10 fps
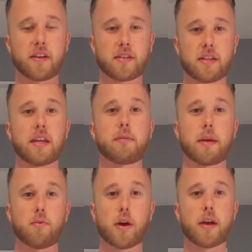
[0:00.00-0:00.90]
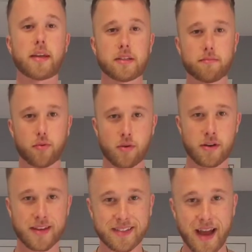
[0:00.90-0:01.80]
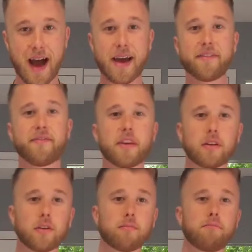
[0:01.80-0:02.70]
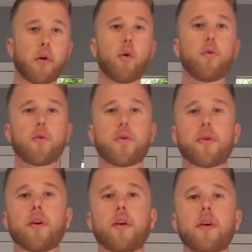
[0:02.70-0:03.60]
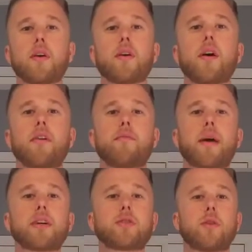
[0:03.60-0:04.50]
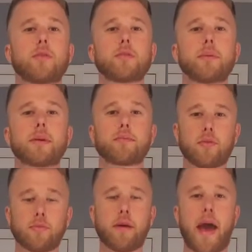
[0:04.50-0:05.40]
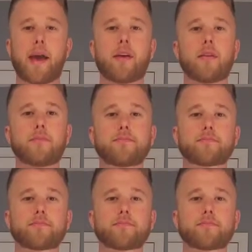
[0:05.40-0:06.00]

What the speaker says: It doesn't need to be. What is important is that I feel both of my shoulders being pulled back